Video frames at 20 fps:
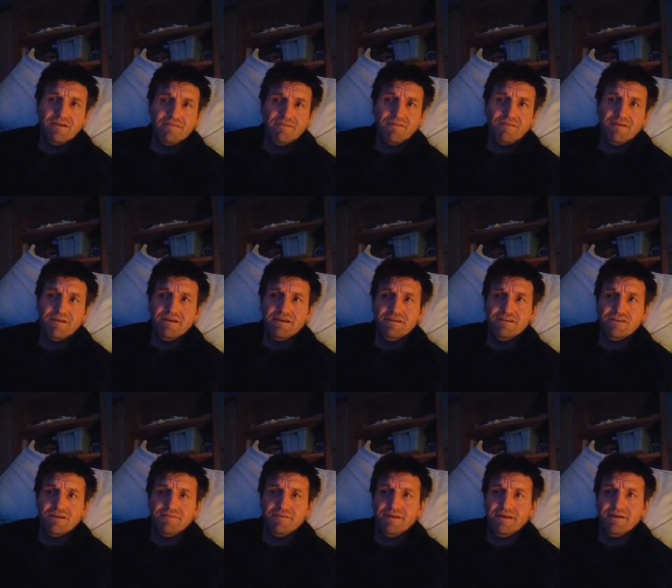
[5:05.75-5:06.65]
Everyone in
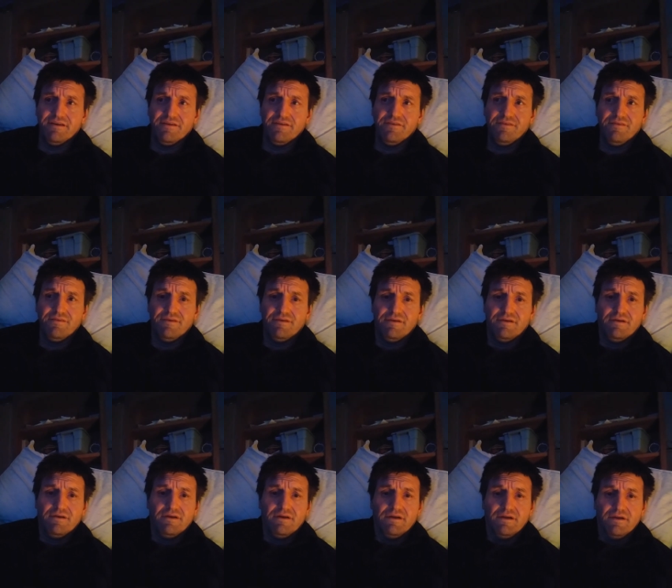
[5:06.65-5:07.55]
Germany knew.
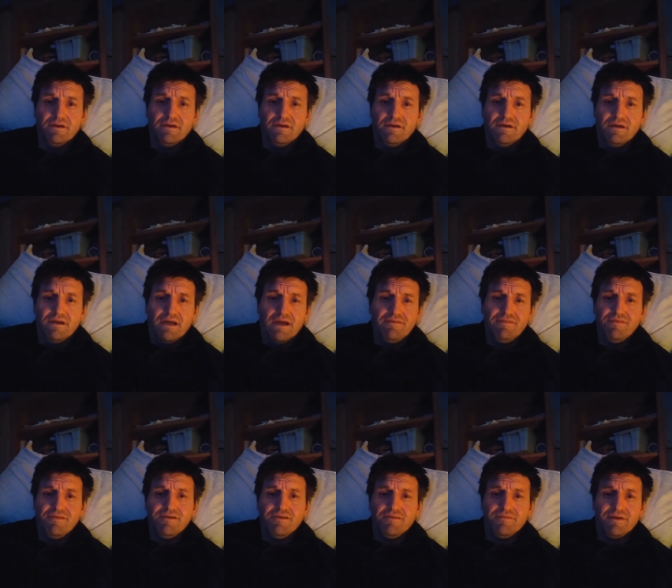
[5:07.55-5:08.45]

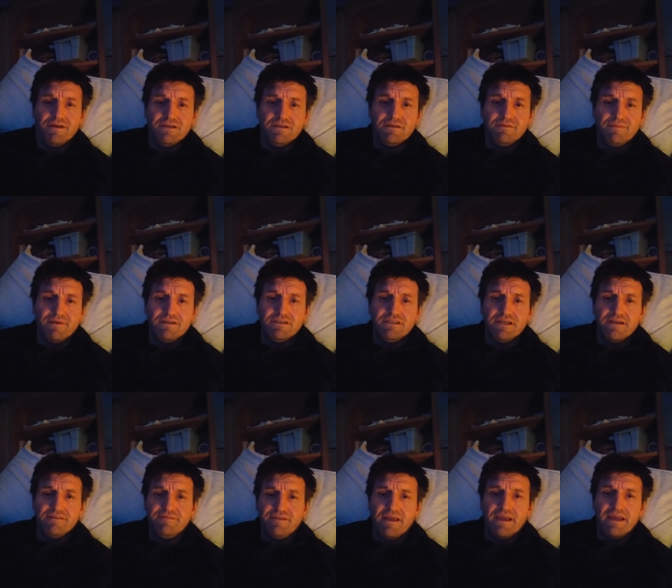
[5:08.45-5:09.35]
Everyone knew about, about
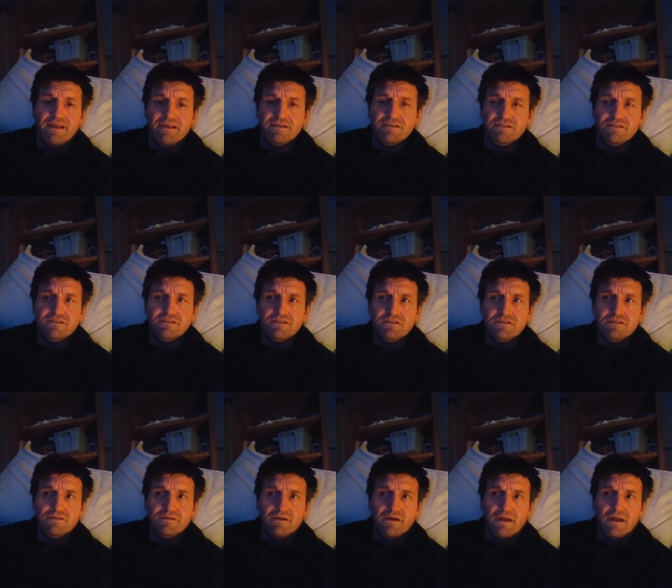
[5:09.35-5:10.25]
JFK and,
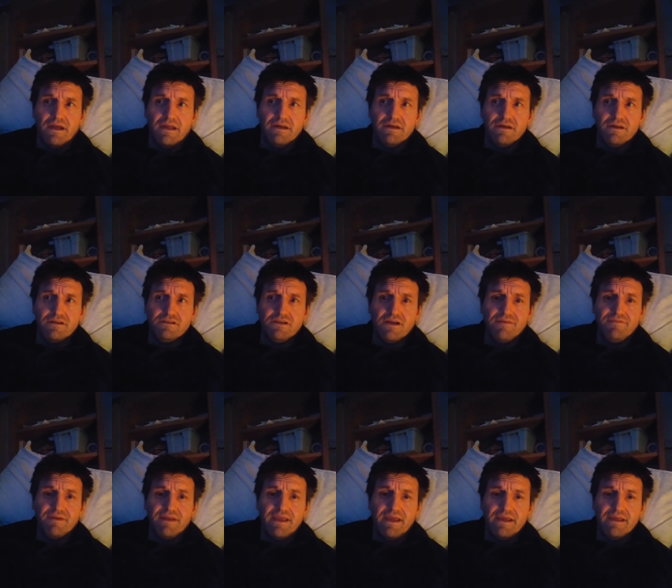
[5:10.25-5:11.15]
and uh,
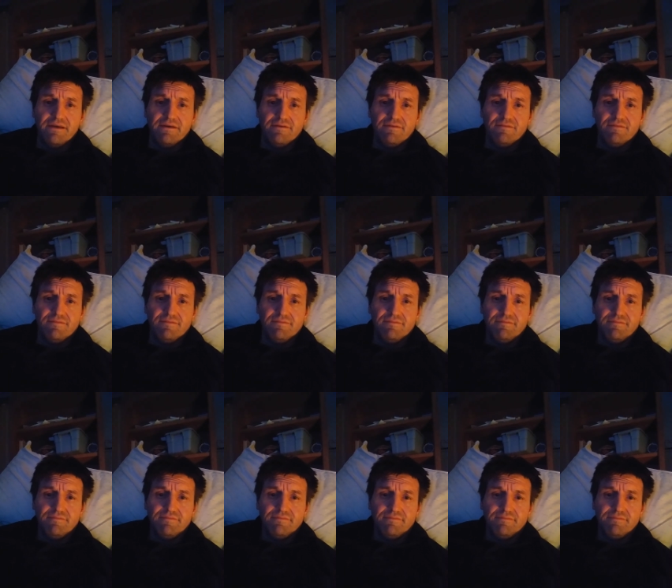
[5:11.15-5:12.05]
John McCain.
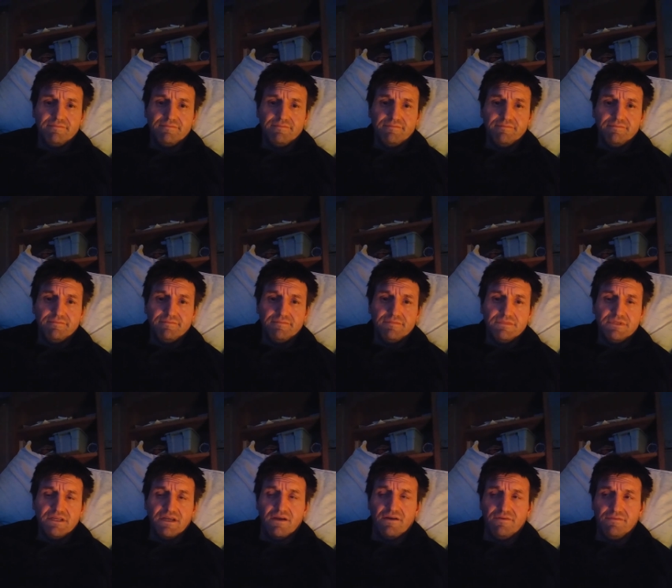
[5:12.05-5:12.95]

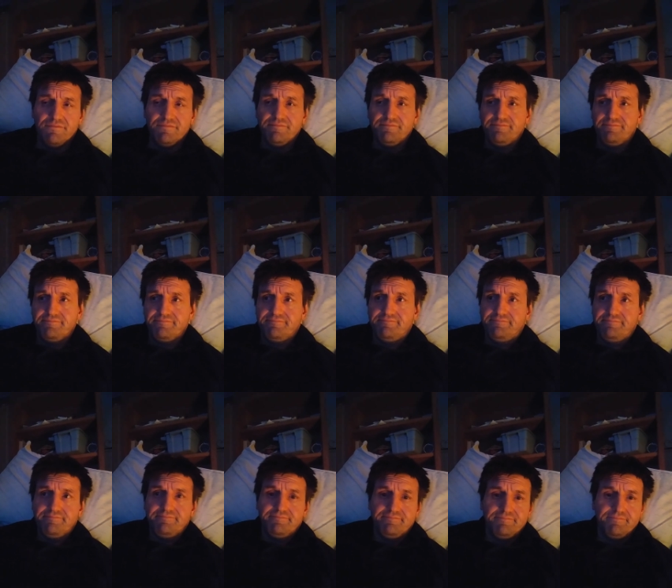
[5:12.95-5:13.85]
So,
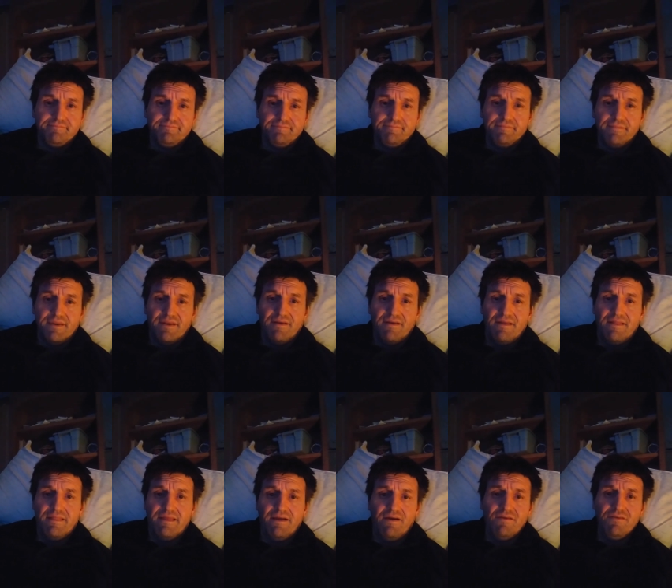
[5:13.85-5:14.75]
uh,
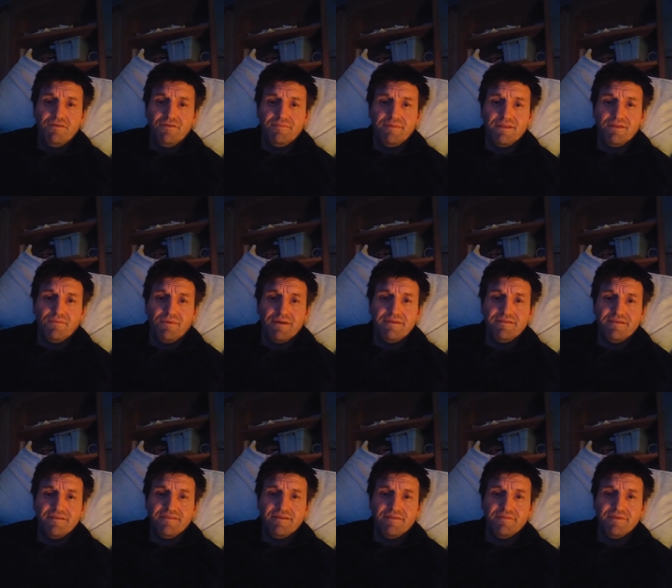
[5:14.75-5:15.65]
they all knew about the White
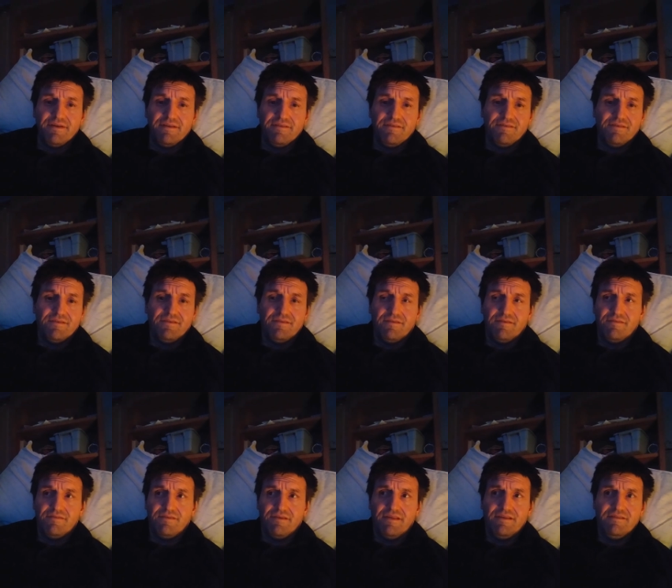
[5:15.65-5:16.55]
Star submarines. It was, it
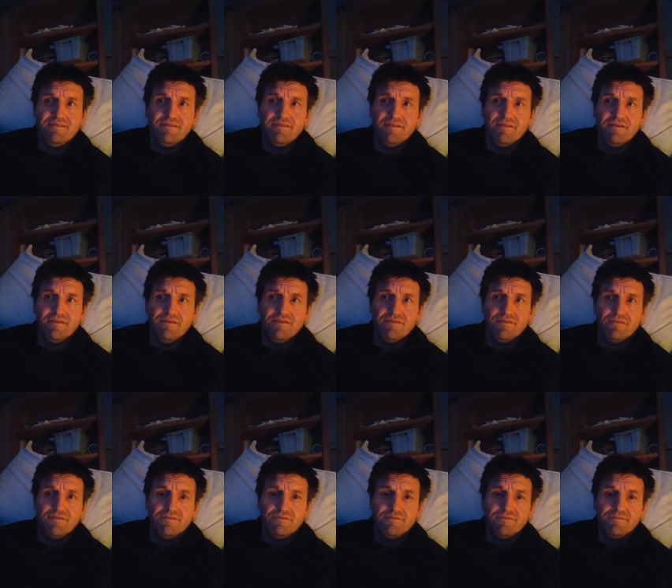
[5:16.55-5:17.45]
was released to the
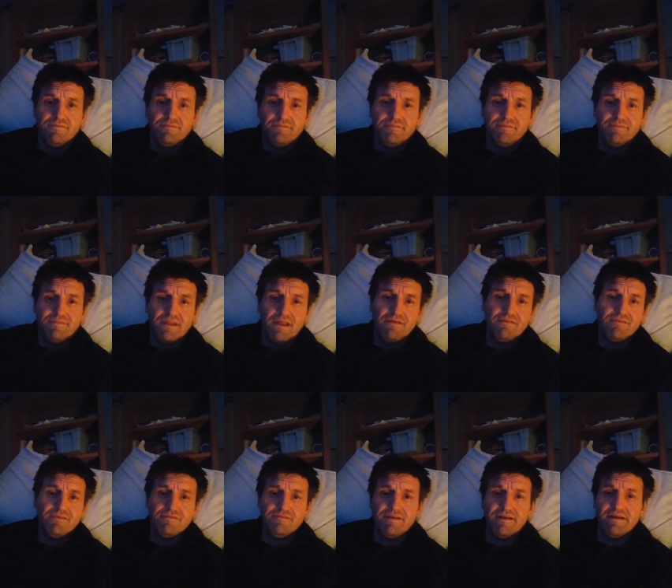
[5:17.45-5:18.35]
news.
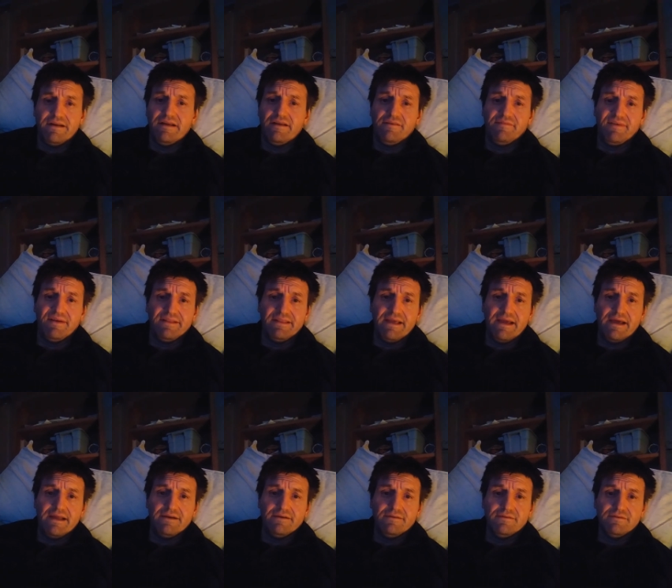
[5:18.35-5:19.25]
Everyone found out about
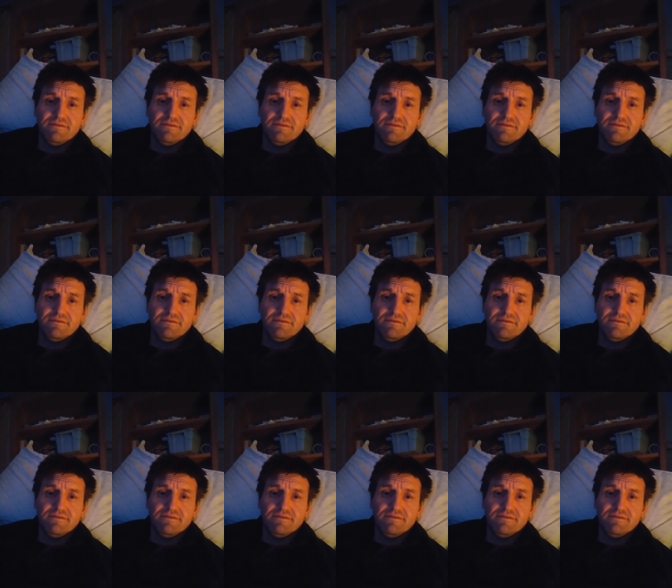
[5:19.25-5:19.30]
that.